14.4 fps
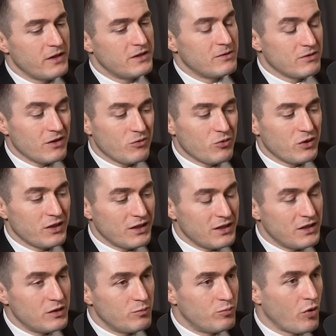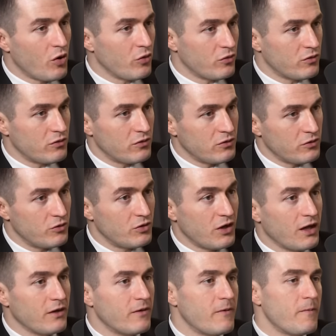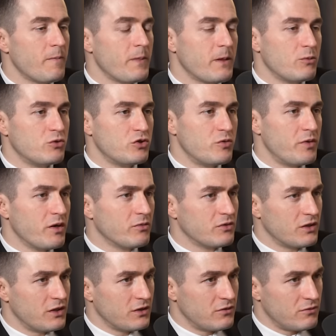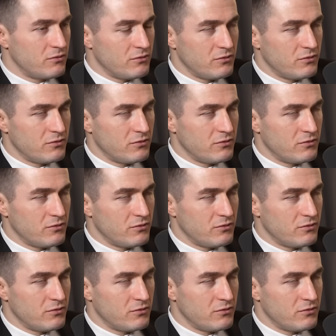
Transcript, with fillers: It seems like we're going to need both. You're not sure. Would you be able to get